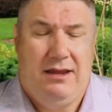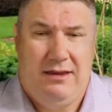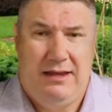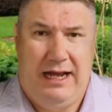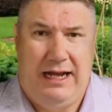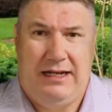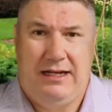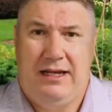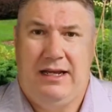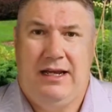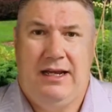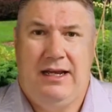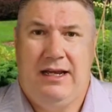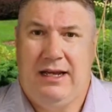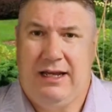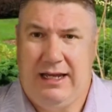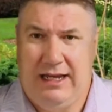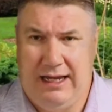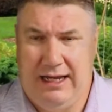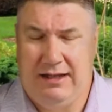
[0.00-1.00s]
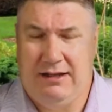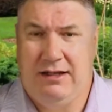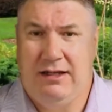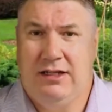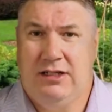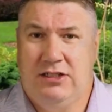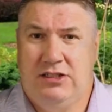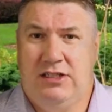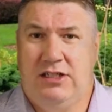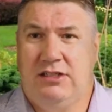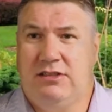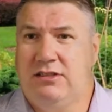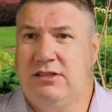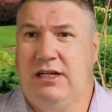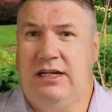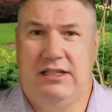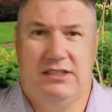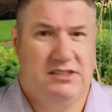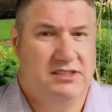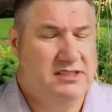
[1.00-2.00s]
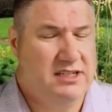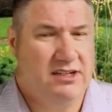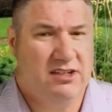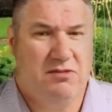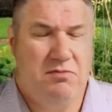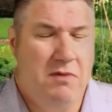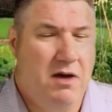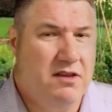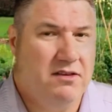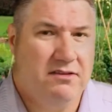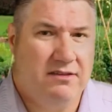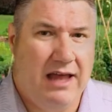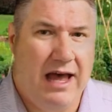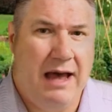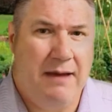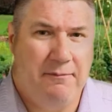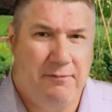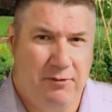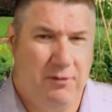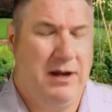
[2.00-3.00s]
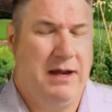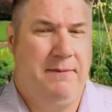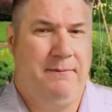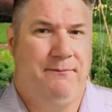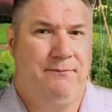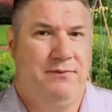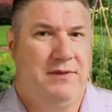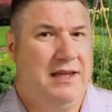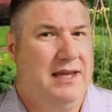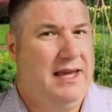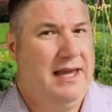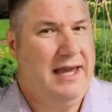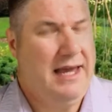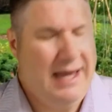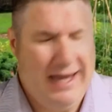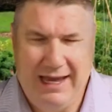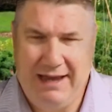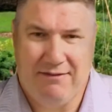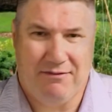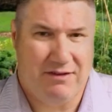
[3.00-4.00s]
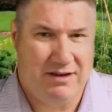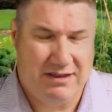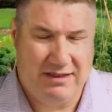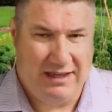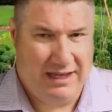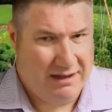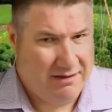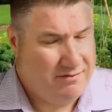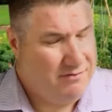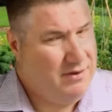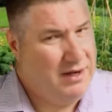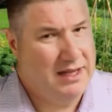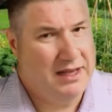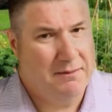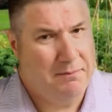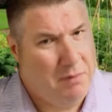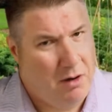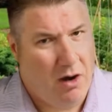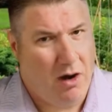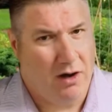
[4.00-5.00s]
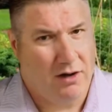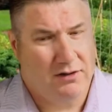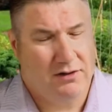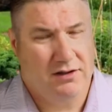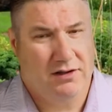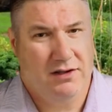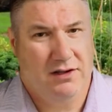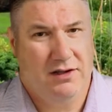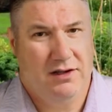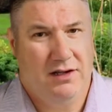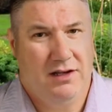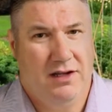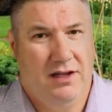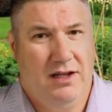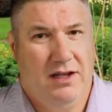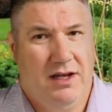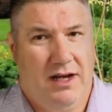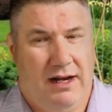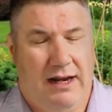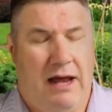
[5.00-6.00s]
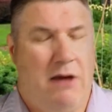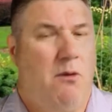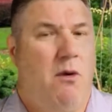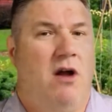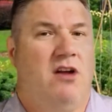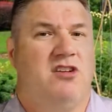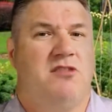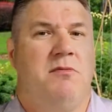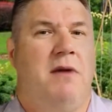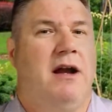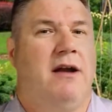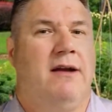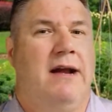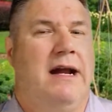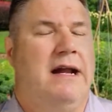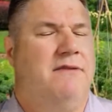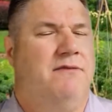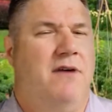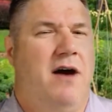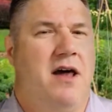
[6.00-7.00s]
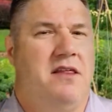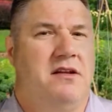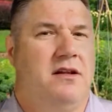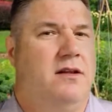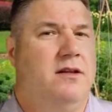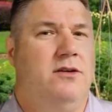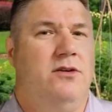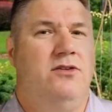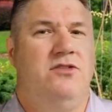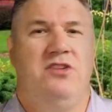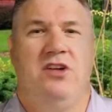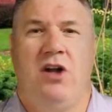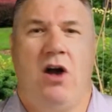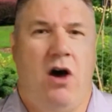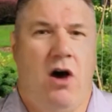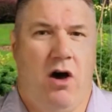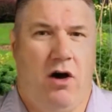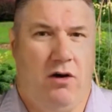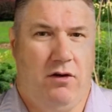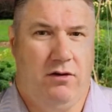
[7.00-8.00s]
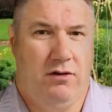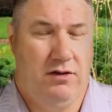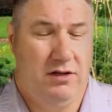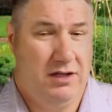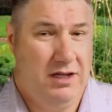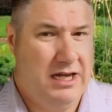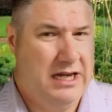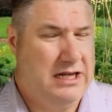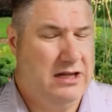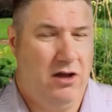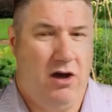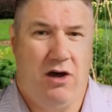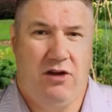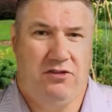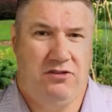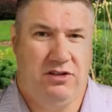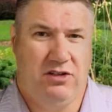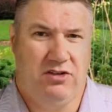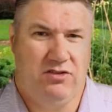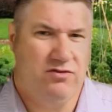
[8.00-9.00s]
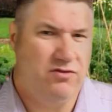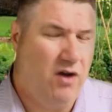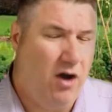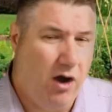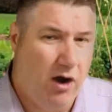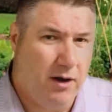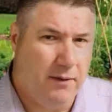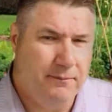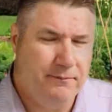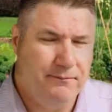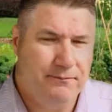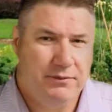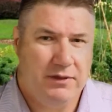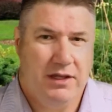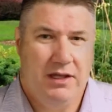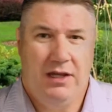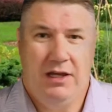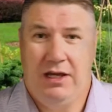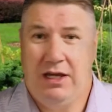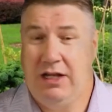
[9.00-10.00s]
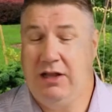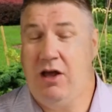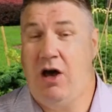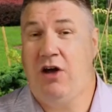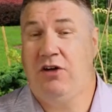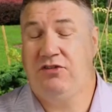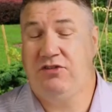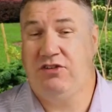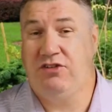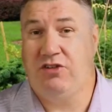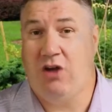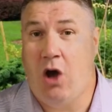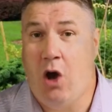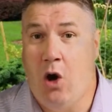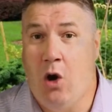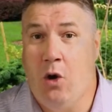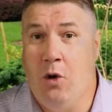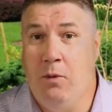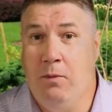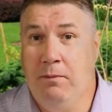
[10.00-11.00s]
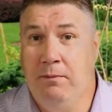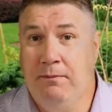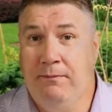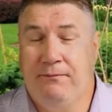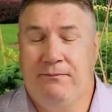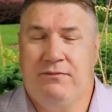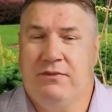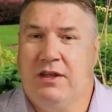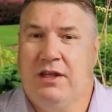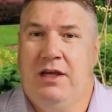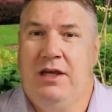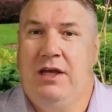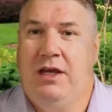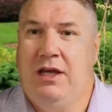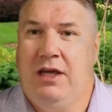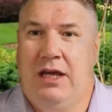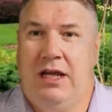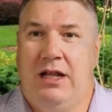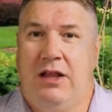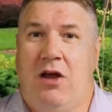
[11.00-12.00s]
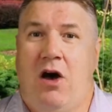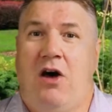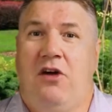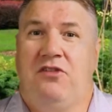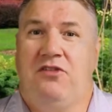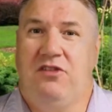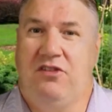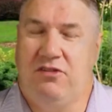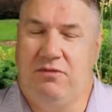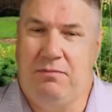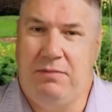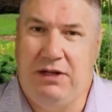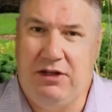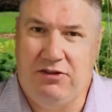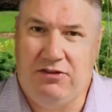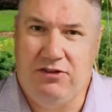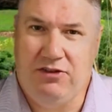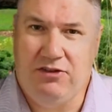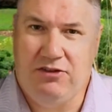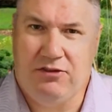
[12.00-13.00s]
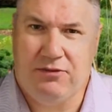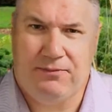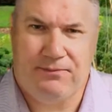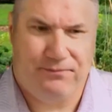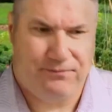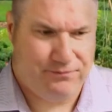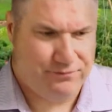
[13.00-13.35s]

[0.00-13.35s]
that in just a six-month time frame, everything fell apart. And I watched my grandfather lose it all. He lost his farm. He lost his home. He lost his business.